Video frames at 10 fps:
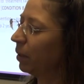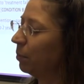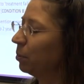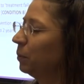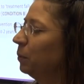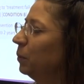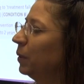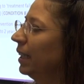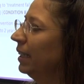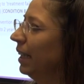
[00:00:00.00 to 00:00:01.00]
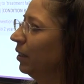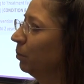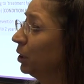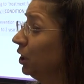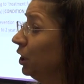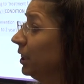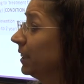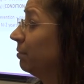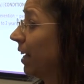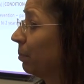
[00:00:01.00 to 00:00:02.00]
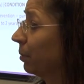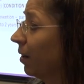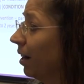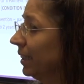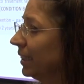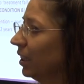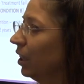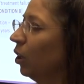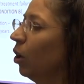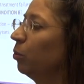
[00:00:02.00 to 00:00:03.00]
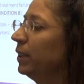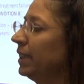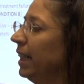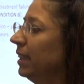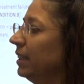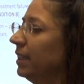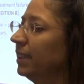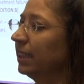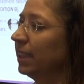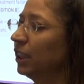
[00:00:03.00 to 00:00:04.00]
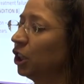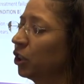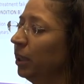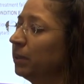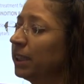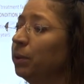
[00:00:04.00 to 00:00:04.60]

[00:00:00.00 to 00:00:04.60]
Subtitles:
people can get the opportunity to use the vaporizer along with standard cessation treatment.